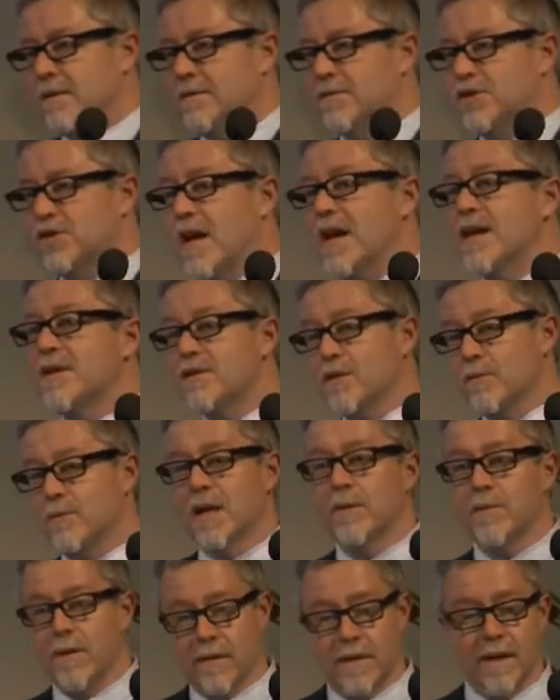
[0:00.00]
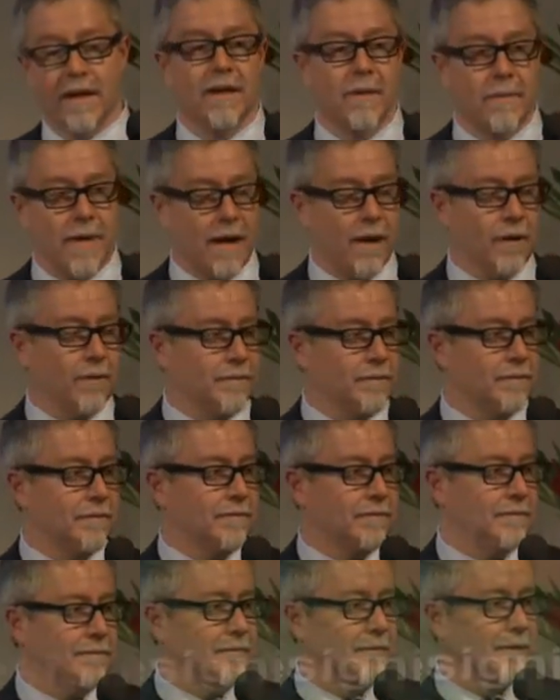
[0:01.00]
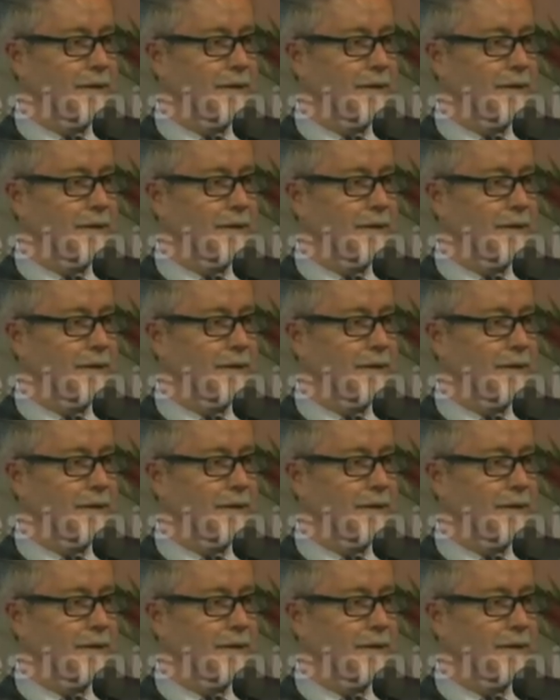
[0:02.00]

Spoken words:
change the way we think about the